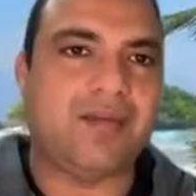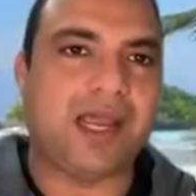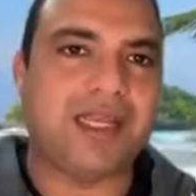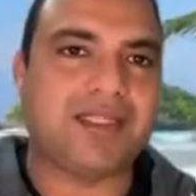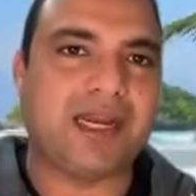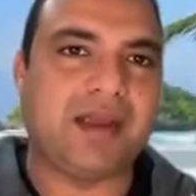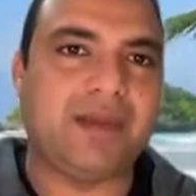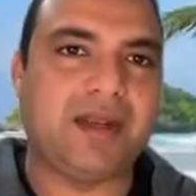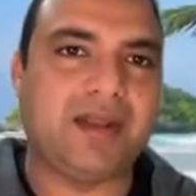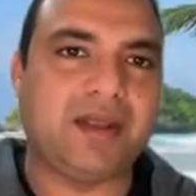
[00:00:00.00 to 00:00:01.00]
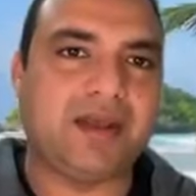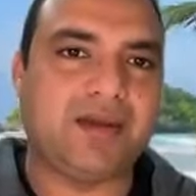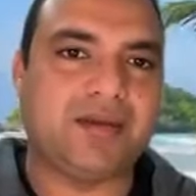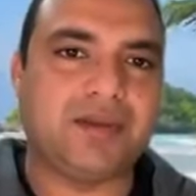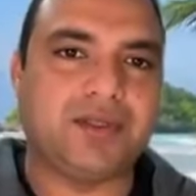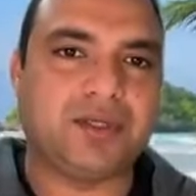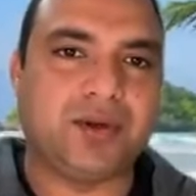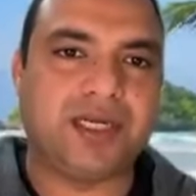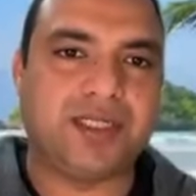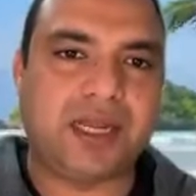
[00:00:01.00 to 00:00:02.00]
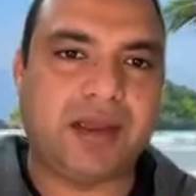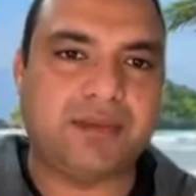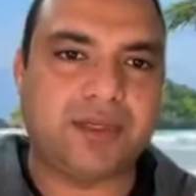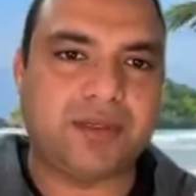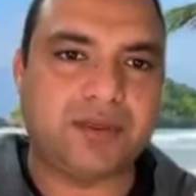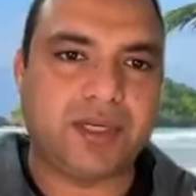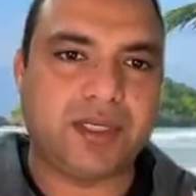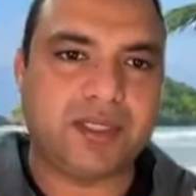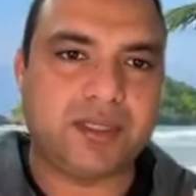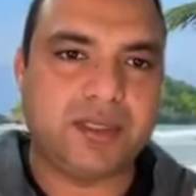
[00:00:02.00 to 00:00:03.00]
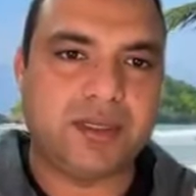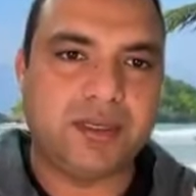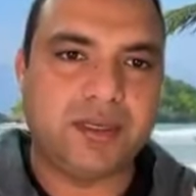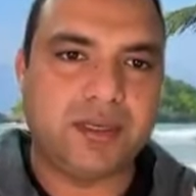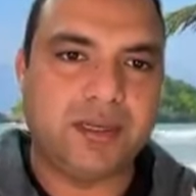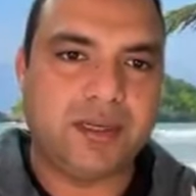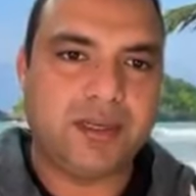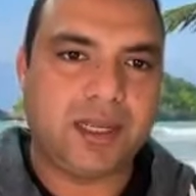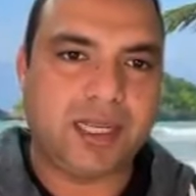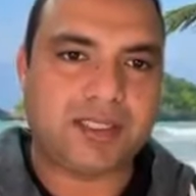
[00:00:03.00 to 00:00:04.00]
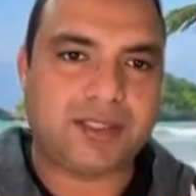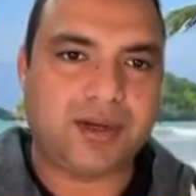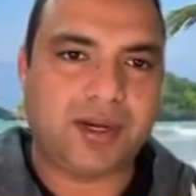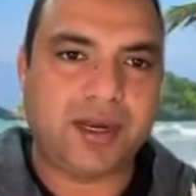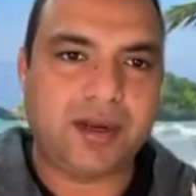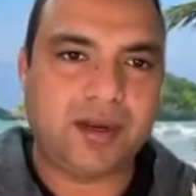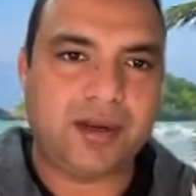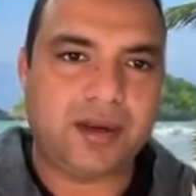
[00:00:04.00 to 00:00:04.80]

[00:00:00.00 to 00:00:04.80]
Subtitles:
By S3, I mean your storage, Amazon storage. S3.